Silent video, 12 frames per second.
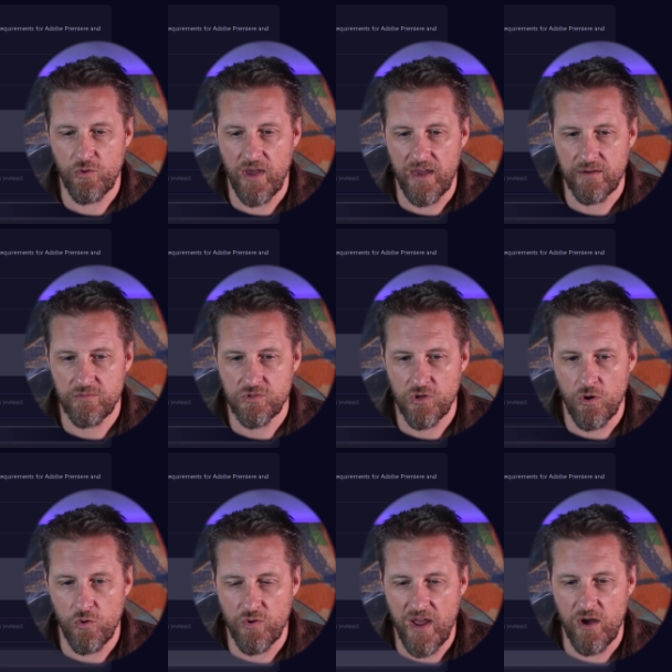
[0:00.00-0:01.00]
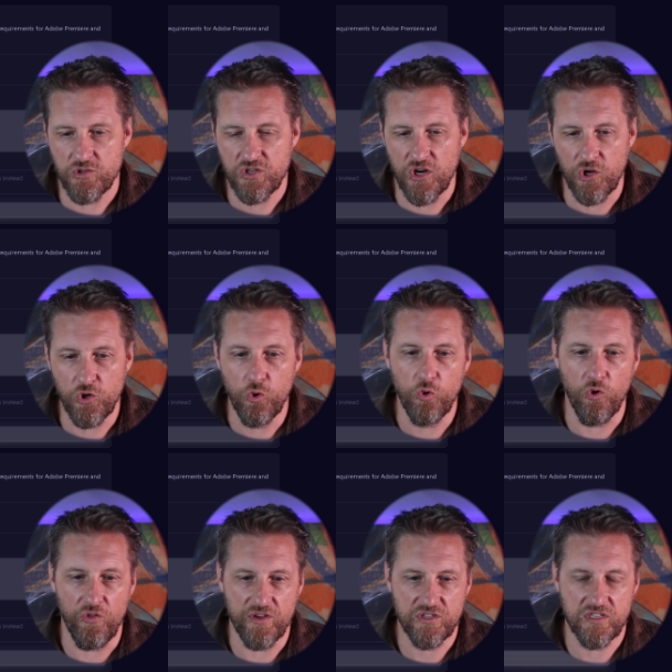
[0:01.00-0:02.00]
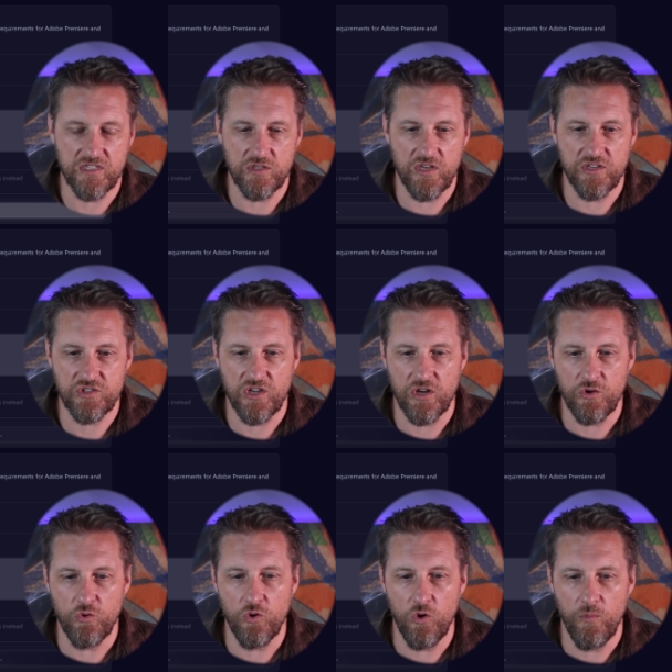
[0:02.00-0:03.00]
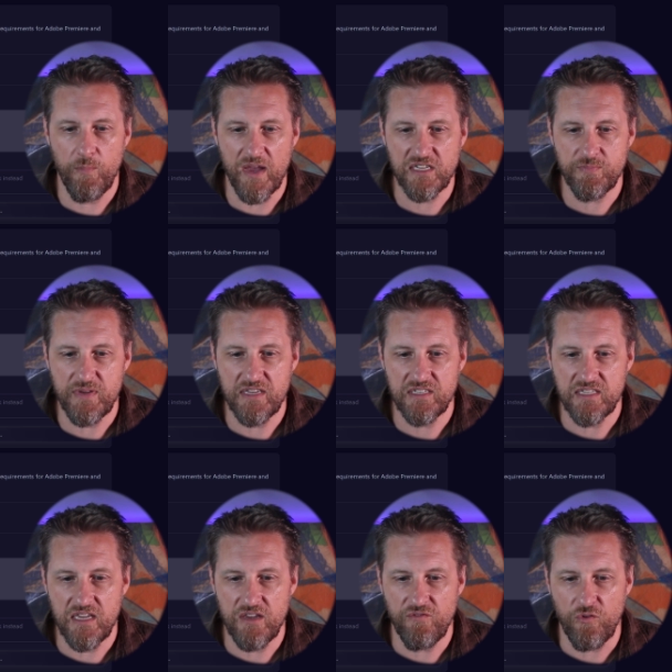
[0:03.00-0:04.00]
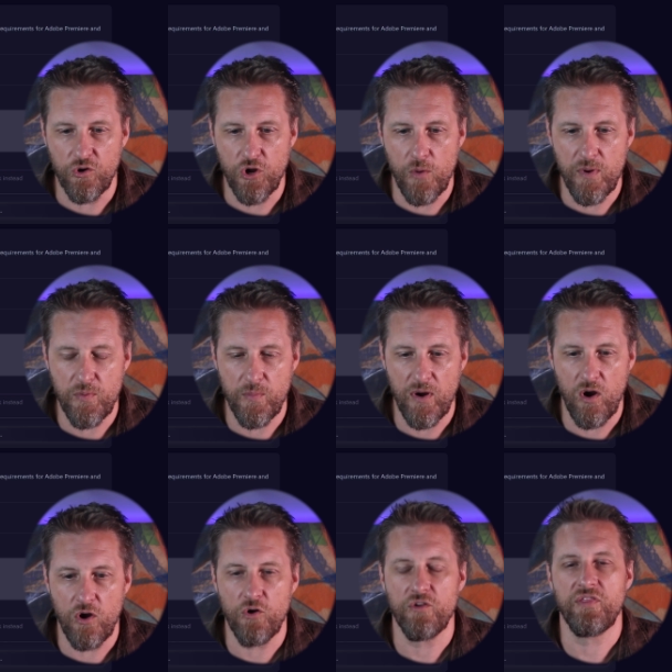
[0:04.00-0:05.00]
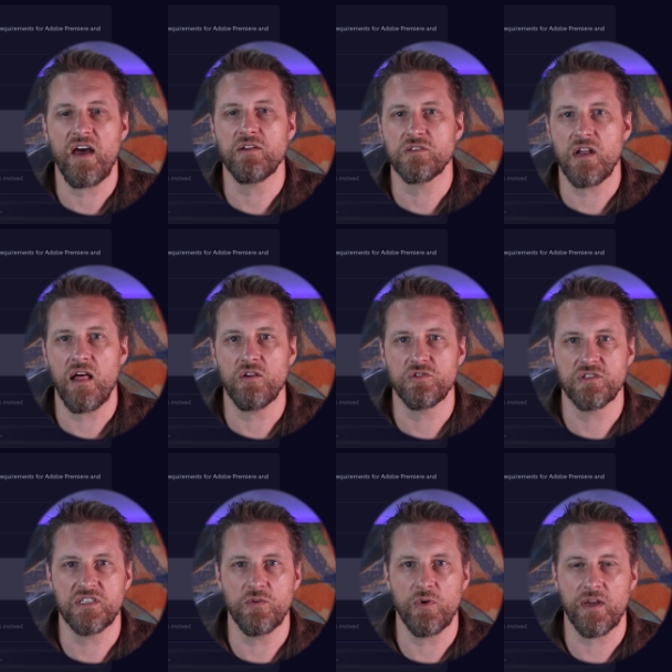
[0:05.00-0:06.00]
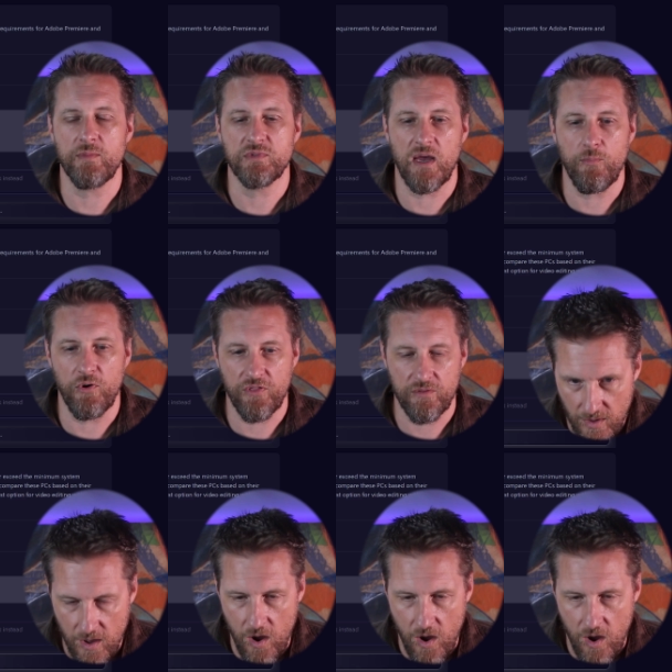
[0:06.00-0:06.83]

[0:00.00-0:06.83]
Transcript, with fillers: Okay, so now it's gonna Google this. It's, it's gonna Google best PC for Adobe Premiere under $1,000 and see what it comes up with.